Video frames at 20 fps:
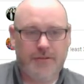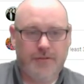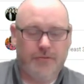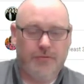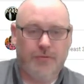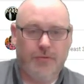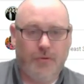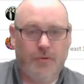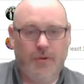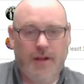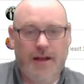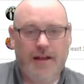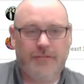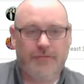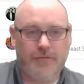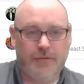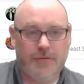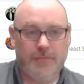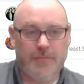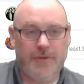Google
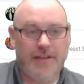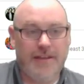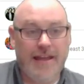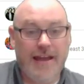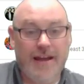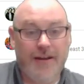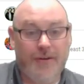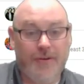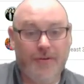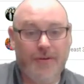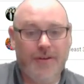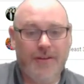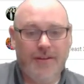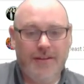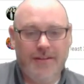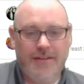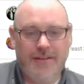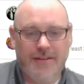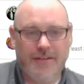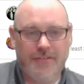Classroom, but now
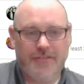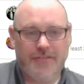it